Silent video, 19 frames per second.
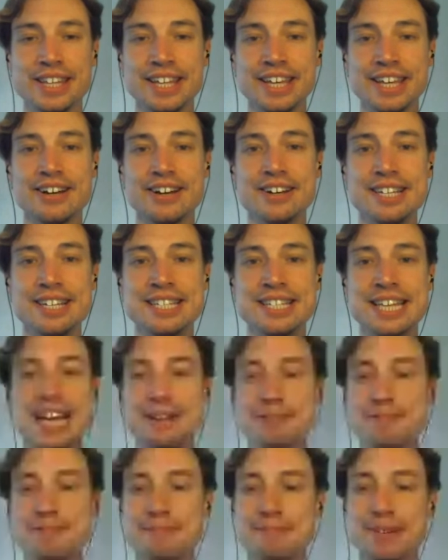guy's
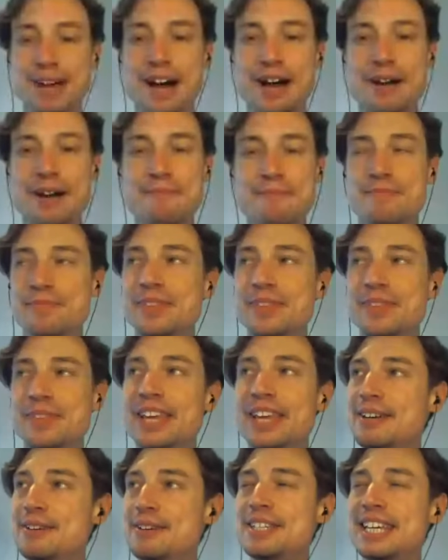name?
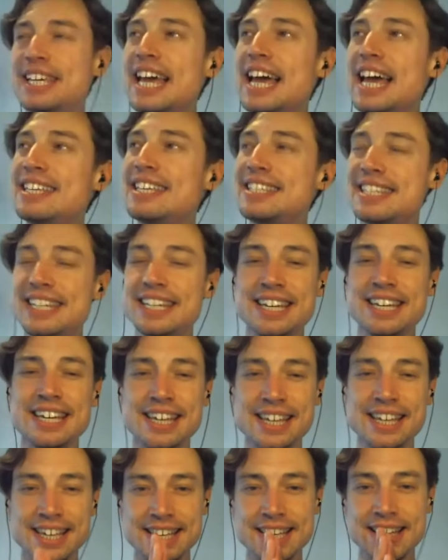Was it
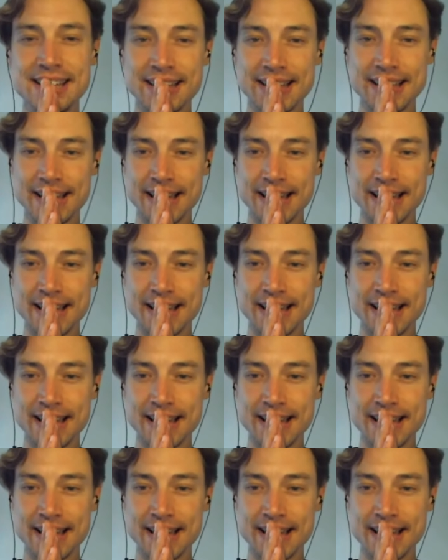Casey?